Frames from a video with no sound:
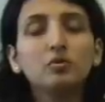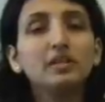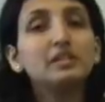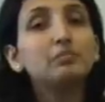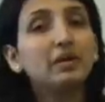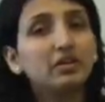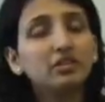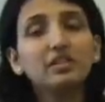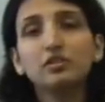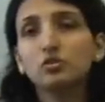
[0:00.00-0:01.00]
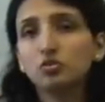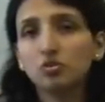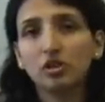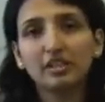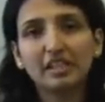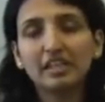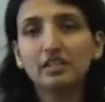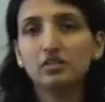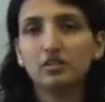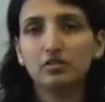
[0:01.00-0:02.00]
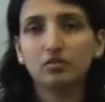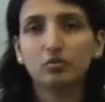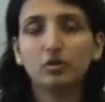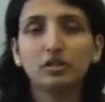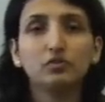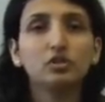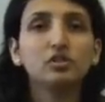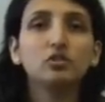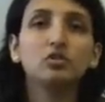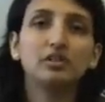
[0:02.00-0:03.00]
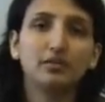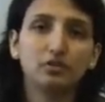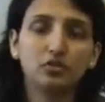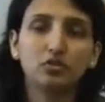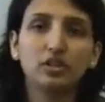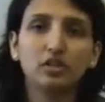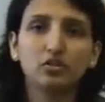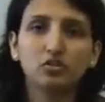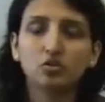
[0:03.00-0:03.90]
it's better that you do not eat whatever is cooked after 3 hours.